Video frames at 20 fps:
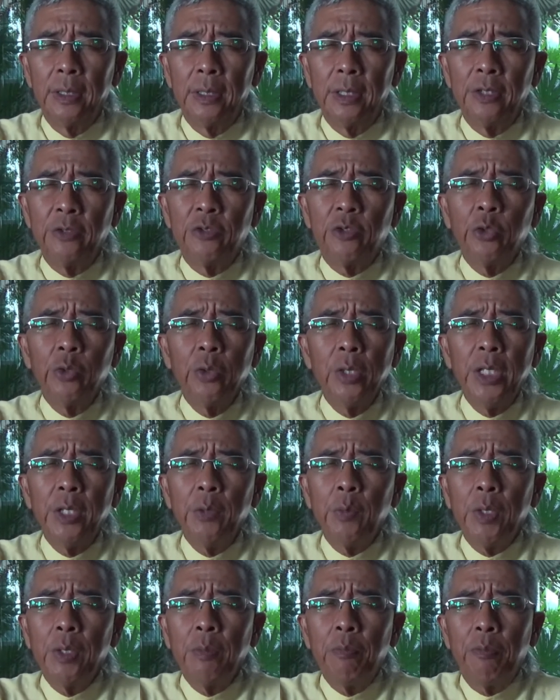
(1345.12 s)
And
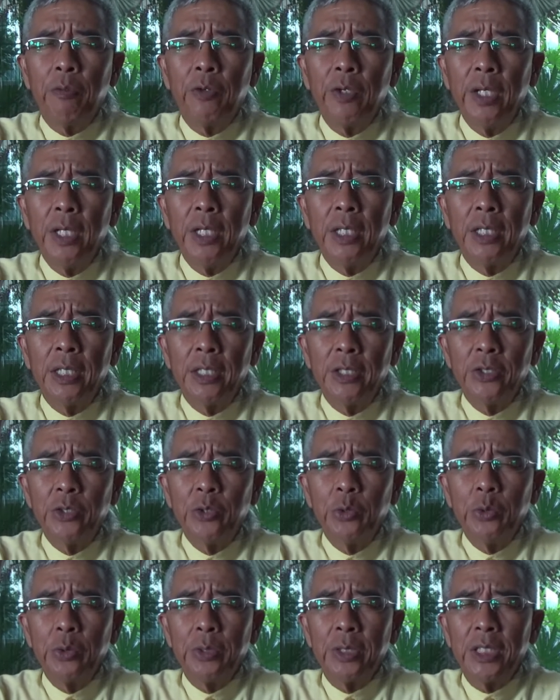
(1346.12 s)
truly we pray that
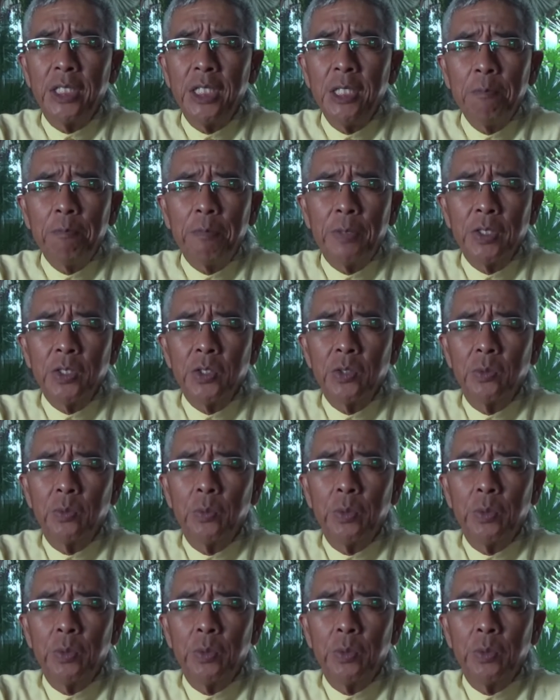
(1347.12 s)
you would keep us